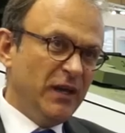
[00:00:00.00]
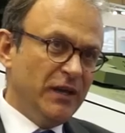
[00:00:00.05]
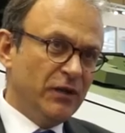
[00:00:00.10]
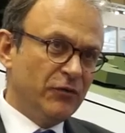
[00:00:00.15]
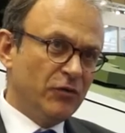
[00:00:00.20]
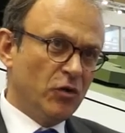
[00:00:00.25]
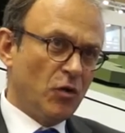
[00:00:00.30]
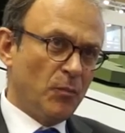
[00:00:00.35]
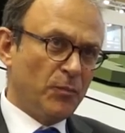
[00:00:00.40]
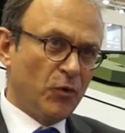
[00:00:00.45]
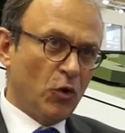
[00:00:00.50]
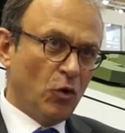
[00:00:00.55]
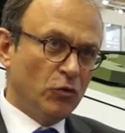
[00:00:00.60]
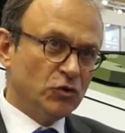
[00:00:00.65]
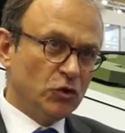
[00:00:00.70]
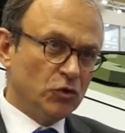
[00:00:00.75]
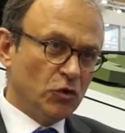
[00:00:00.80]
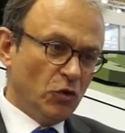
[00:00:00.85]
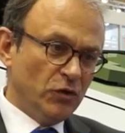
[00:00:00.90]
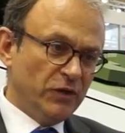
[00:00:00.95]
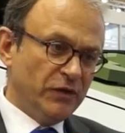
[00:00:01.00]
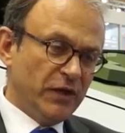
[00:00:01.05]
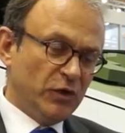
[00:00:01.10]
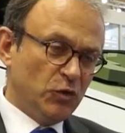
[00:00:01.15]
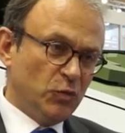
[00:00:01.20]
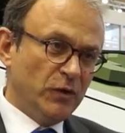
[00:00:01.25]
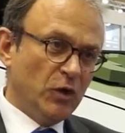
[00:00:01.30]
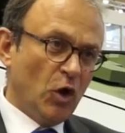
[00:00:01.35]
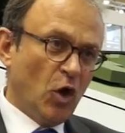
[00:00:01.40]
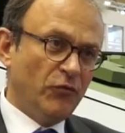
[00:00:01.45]
here an approach not only
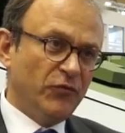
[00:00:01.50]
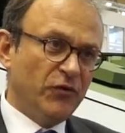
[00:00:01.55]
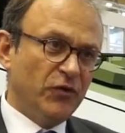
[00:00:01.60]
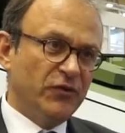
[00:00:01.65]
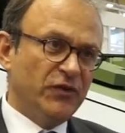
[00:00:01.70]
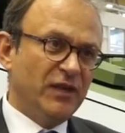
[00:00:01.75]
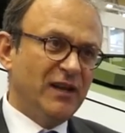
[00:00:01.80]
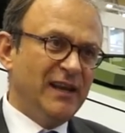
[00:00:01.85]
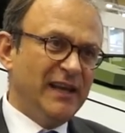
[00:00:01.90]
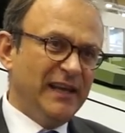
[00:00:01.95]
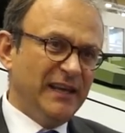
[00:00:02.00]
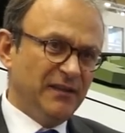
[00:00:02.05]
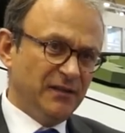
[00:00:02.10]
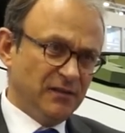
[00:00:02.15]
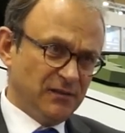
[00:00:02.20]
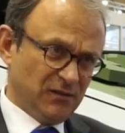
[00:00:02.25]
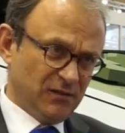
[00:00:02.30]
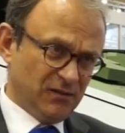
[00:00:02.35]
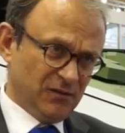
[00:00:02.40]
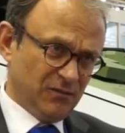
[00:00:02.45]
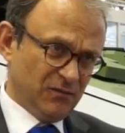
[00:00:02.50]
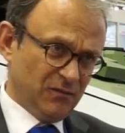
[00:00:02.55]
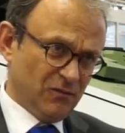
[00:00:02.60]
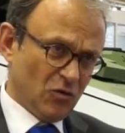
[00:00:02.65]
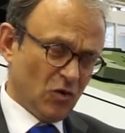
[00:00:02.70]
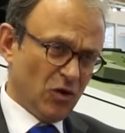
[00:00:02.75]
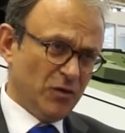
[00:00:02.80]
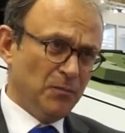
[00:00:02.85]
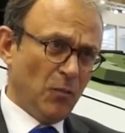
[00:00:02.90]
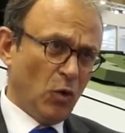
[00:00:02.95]
that we offer the latest
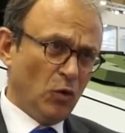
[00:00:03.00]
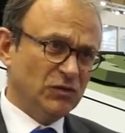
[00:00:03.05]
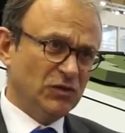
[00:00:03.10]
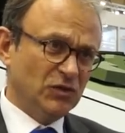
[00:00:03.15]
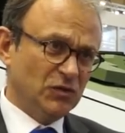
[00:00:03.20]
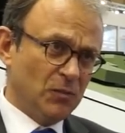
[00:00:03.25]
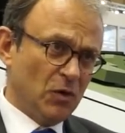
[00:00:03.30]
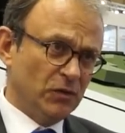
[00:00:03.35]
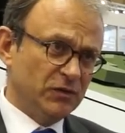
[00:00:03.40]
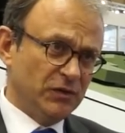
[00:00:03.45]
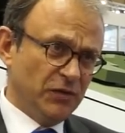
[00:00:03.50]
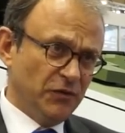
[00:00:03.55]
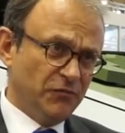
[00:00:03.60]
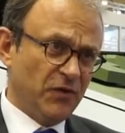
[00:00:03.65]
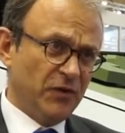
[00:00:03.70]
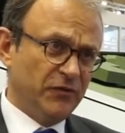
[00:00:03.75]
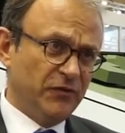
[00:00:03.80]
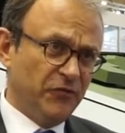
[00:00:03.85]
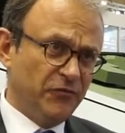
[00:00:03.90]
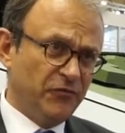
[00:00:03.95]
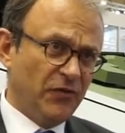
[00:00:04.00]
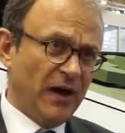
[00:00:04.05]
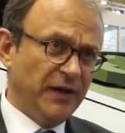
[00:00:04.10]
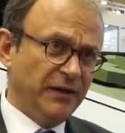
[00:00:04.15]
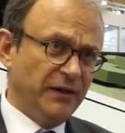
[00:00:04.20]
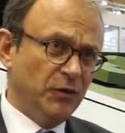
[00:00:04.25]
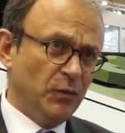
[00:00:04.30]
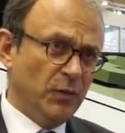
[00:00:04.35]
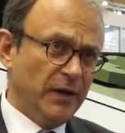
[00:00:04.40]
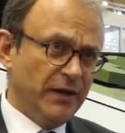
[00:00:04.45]
and most modern infantry
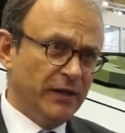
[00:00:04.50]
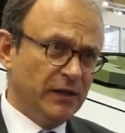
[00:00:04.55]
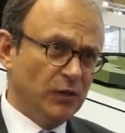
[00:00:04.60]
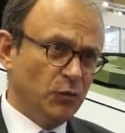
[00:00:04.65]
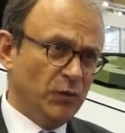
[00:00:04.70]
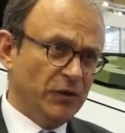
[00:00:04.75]
fighting vehicle